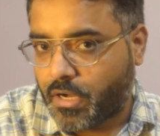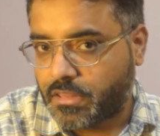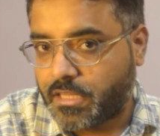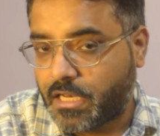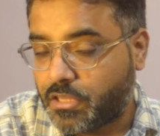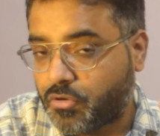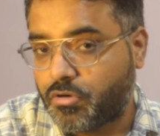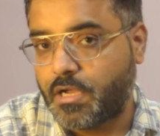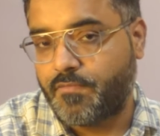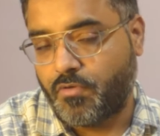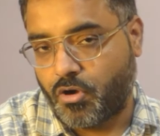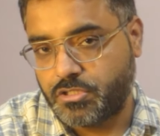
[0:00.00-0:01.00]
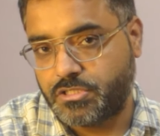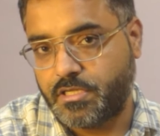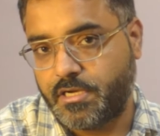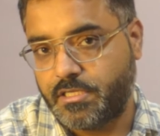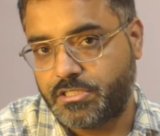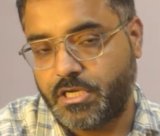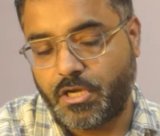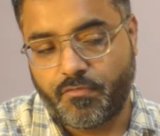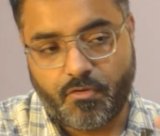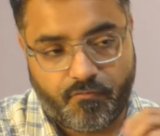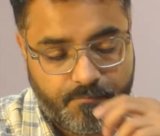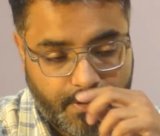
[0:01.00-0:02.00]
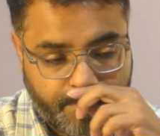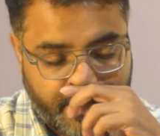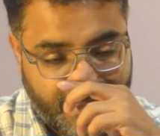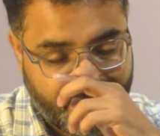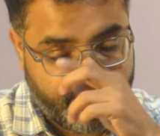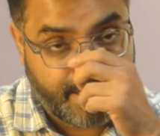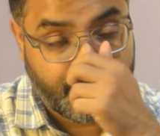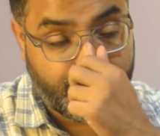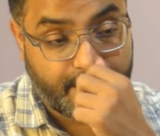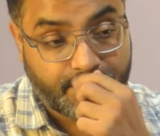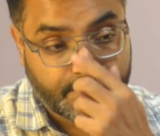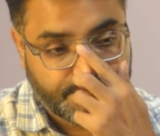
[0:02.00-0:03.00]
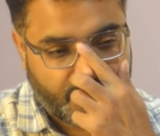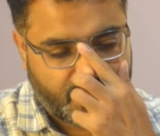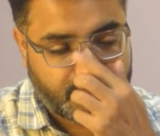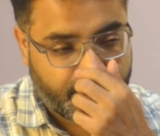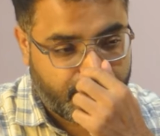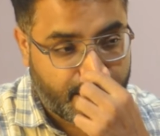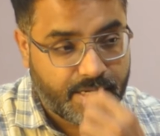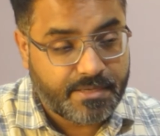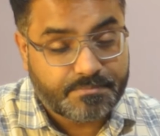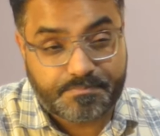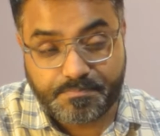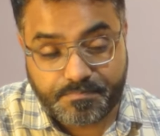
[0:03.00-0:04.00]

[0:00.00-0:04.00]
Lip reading: and then they could have launched their initiative of Big Billion Day there. Similarly,